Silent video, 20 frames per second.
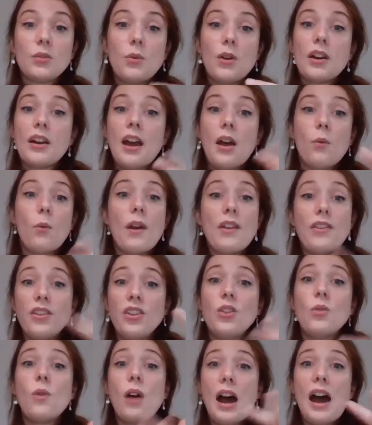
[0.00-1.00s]
to work out whether
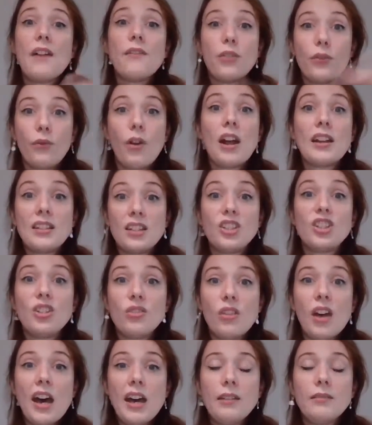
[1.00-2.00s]
you have the right to
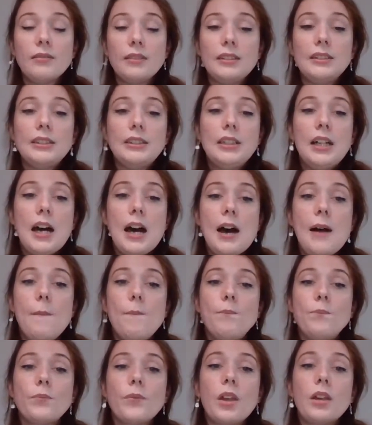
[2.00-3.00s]
do that.
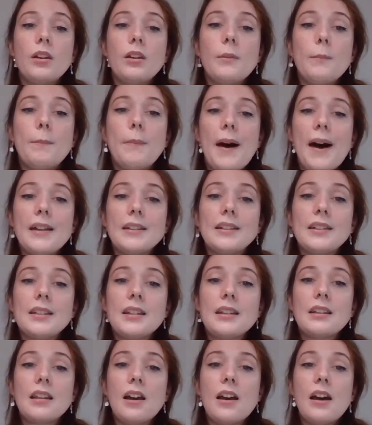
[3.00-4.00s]
But
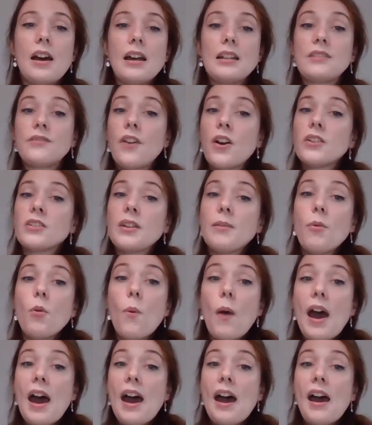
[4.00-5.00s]
as far as I'm
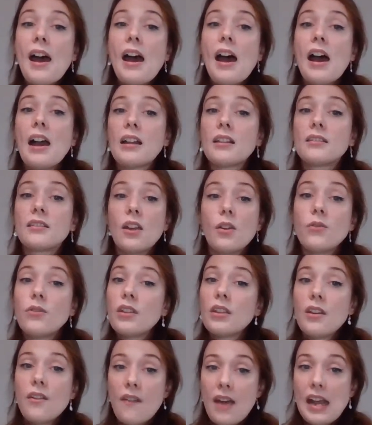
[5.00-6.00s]
aware, I don't
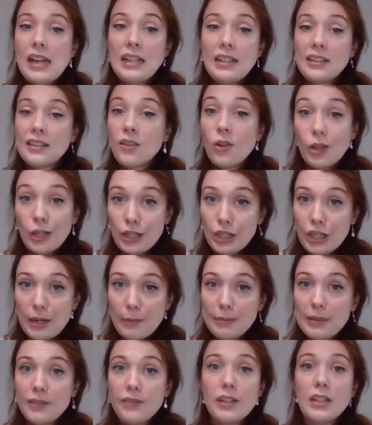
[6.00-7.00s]
think there are any
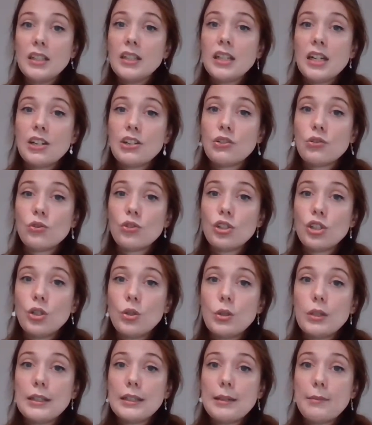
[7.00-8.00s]
scholarships for international
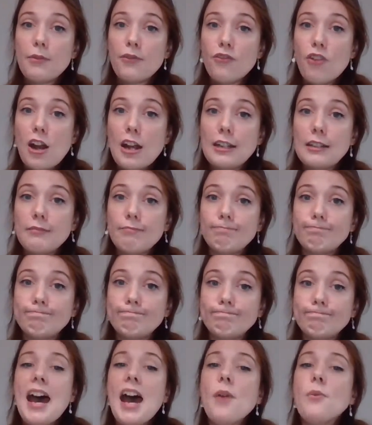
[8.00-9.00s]
students, I'm afraid.
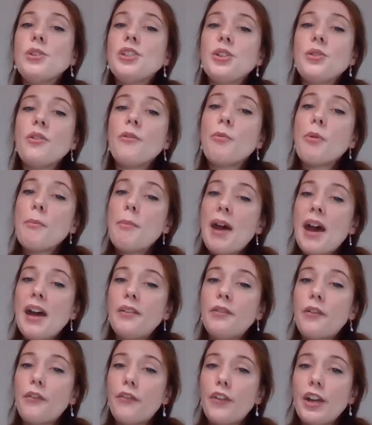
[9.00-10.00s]
How would you have prepared
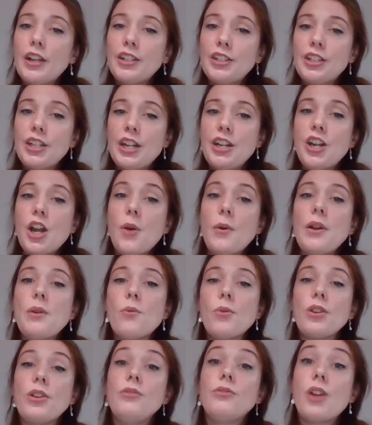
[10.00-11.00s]
for first year, knowing
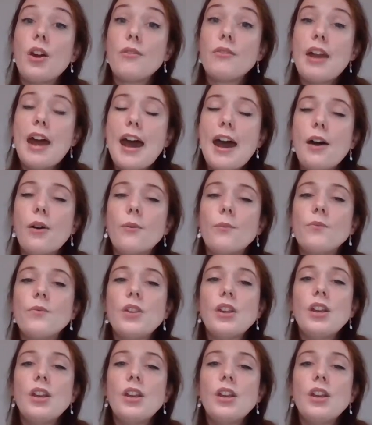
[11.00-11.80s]
what you know now?